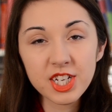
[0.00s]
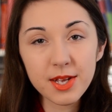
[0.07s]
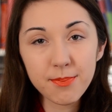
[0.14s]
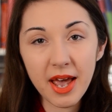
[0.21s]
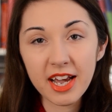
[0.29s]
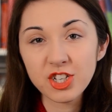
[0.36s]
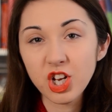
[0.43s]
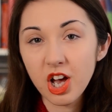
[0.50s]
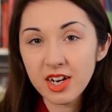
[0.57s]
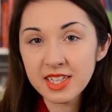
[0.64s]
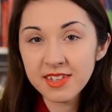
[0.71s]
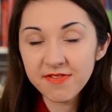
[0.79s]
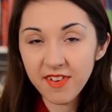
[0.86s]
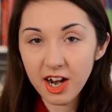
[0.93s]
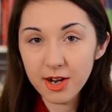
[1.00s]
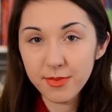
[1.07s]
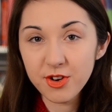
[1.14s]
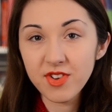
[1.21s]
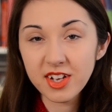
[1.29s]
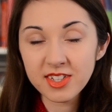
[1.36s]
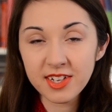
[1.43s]
impact on its
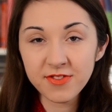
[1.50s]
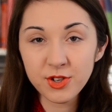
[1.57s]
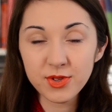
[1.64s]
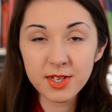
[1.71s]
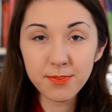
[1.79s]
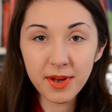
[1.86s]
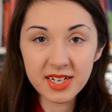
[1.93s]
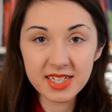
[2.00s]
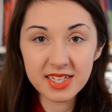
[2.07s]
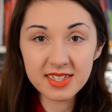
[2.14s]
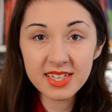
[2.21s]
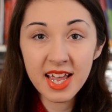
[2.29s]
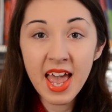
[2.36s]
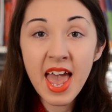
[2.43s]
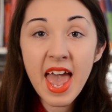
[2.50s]
environment relative to its abundance